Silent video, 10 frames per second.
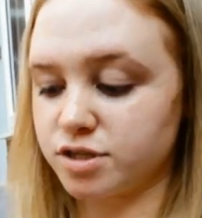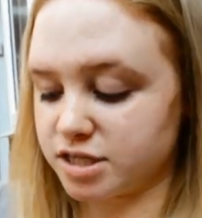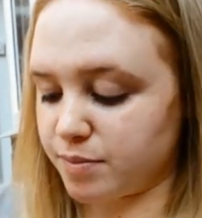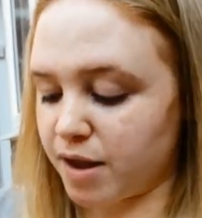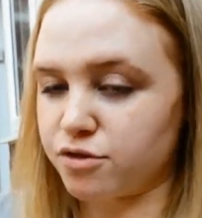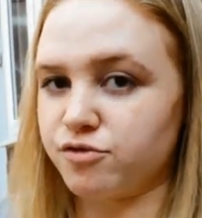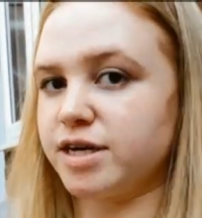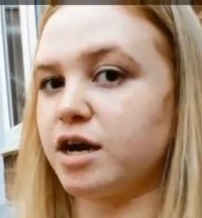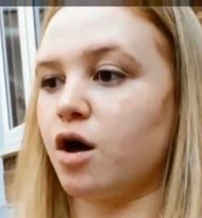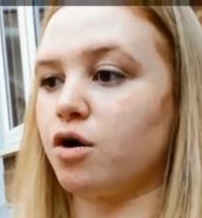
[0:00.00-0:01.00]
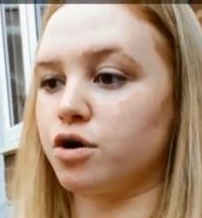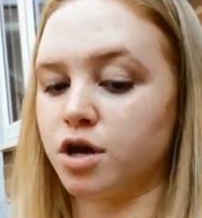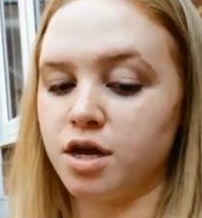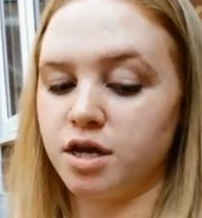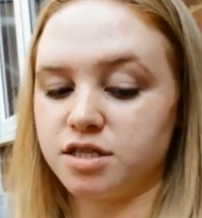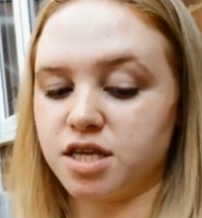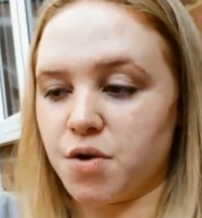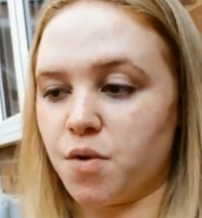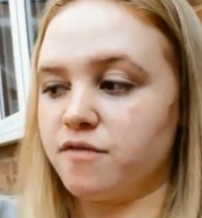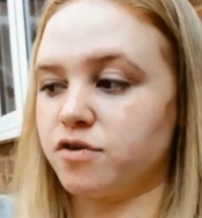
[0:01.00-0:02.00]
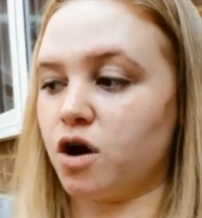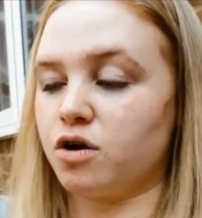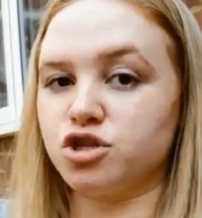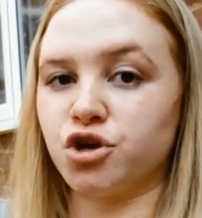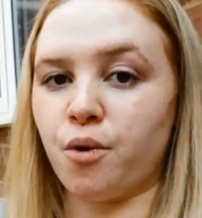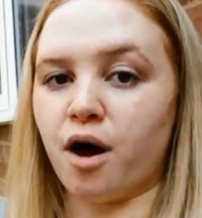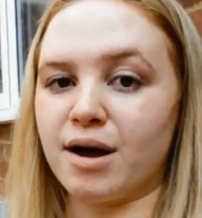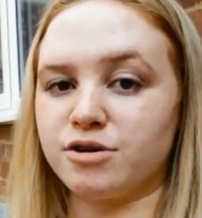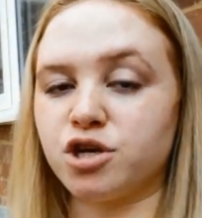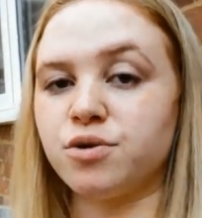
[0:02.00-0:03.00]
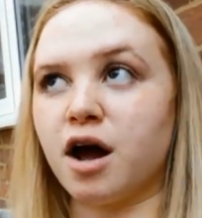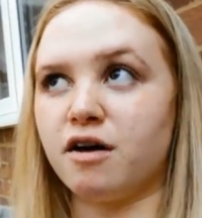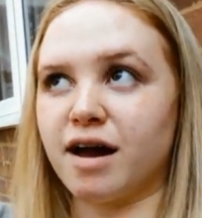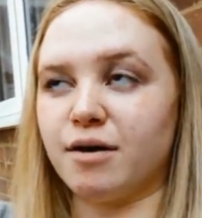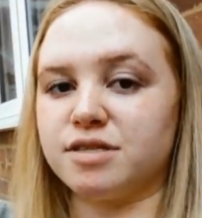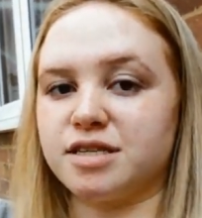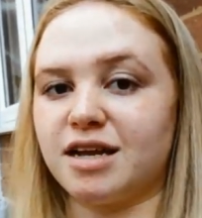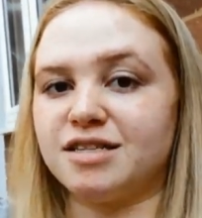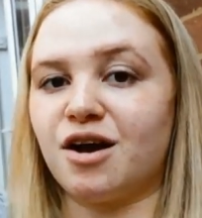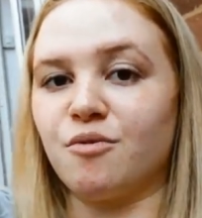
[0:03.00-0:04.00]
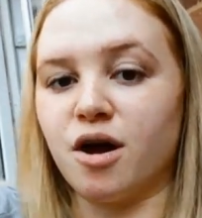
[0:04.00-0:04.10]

It's about 3 o'clock, so So I've got two and a half hours until I start